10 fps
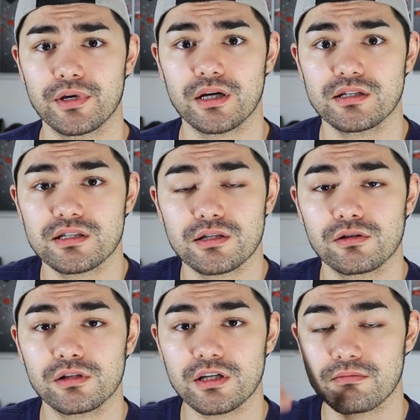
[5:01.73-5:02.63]
because it's
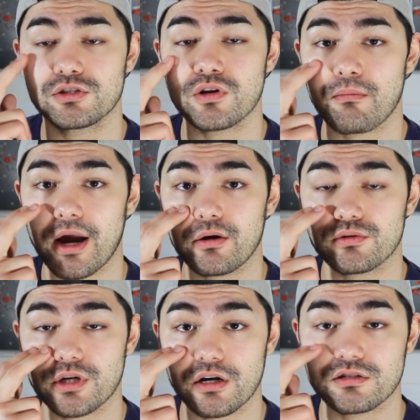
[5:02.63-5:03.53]
literally doing
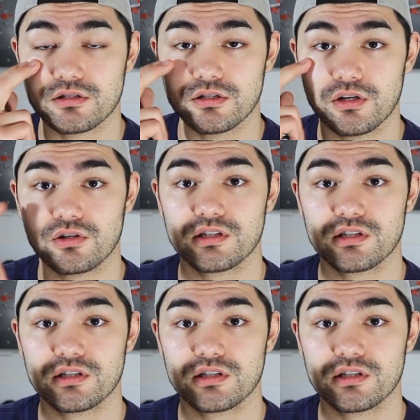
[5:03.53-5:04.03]
micro tears into your